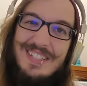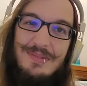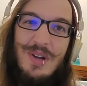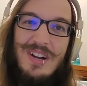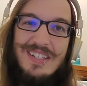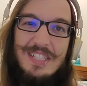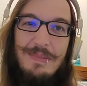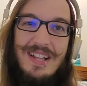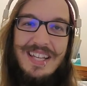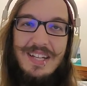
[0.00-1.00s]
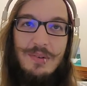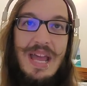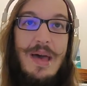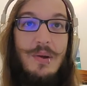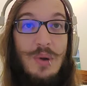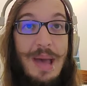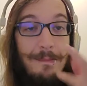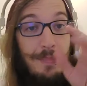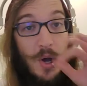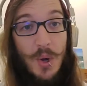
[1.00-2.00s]
Wrong spelling.
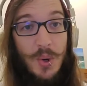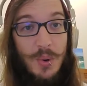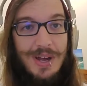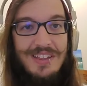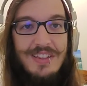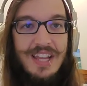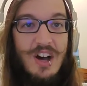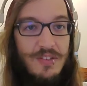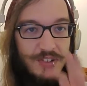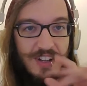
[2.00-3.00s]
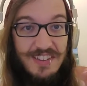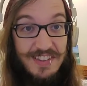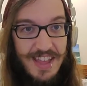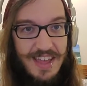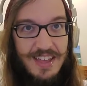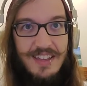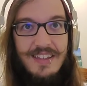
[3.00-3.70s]
Rambeau, like en français.